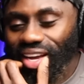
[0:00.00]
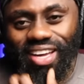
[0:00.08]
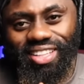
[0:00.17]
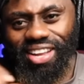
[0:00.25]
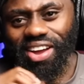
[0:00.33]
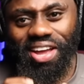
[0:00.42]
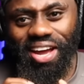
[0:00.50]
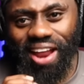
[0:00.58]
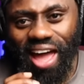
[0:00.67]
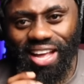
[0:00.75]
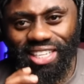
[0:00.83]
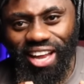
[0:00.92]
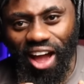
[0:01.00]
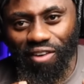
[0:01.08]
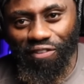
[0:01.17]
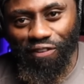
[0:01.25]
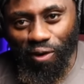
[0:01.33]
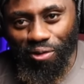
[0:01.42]
hear that Indian
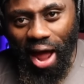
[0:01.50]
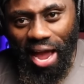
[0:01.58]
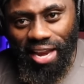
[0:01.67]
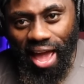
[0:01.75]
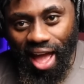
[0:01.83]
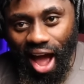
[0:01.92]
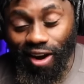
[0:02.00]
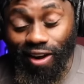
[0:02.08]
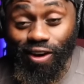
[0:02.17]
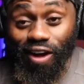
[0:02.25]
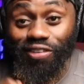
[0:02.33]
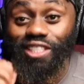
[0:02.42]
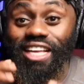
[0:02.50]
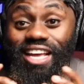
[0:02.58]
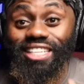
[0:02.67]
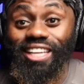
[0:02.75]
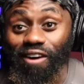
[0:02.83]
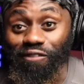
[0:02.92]
flute right there? I don't know if it's
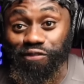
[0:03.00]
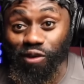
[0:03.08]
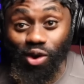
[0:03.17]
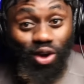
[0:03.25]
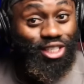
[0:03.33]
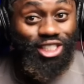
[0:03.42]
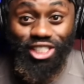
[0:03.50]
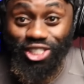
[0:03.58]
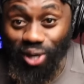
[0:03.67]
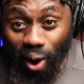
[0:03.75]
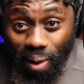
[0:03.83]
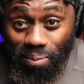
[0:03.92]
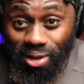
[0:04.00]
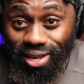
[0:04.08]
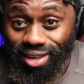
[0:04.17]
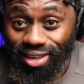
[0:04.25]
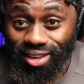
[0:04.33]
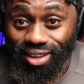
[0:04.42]
Indian flute or it's drum.
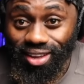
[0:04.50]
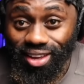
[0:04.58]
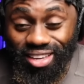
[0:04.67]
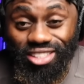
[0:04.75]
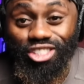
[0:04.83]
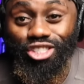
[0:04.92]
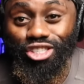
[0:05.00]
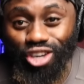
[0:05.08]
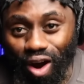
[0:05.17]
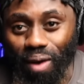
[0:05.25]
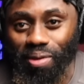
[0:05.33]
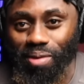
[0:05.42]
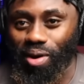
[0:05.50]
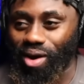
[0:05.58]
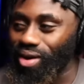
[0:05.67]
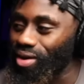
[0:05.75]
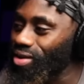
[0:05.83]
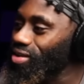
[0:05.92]
It's drumming,
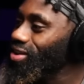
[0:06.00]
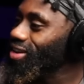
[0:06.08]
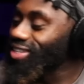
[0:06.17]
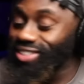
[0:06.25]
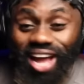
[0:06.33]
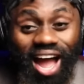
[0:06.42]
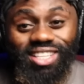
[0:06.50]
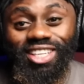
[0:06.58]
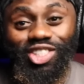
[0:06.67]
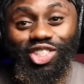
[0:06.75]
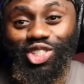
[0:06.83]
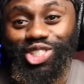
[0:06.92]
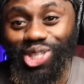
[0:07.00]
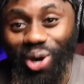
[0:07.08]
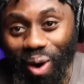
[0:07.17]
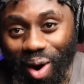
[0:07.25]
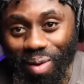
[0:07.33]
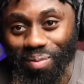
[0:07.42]
bro. That is
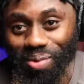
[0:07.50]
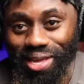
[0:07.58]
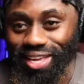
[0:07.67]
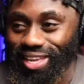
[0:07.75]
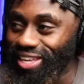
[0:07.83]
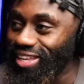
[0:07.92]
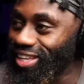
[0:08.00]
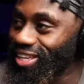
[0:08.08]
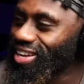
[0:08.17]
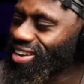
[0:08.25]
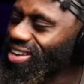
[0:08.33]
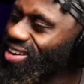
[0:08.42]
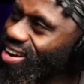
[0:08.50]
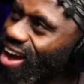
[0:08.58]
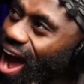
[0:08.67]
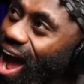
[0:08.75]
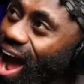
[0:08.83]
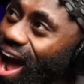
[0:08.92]
drumming.
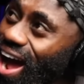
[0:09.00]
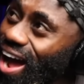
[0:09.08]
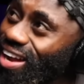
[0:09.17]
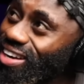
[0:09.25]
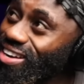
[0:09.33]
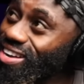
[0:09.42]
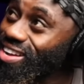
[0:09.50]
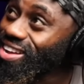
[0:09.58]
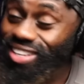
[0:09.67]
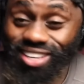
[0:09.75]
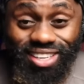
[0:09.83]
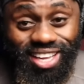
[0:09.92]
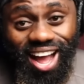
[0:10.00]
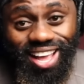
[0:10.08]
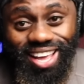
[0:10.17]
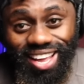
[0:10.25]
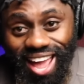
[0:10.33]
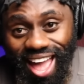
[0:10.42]
God. Could y'all
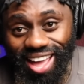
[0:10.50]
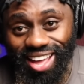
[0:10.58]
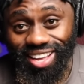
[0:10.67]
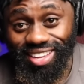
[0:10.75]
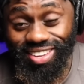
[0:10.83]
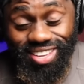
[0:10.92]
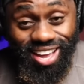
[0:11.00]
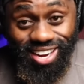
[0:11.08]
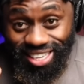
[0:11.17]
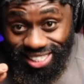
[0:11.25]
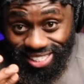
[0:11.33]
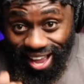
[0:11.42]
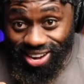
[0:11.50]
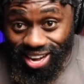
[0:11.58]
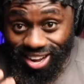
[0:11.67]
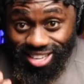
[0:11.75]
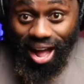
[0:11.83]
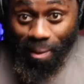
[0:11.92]
hear that? Hear that sound,
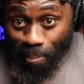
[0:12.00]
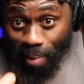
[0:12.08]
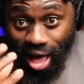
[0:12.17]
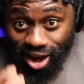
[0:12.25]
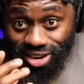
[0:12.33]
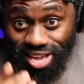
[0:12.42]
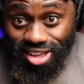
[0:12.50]
that melody?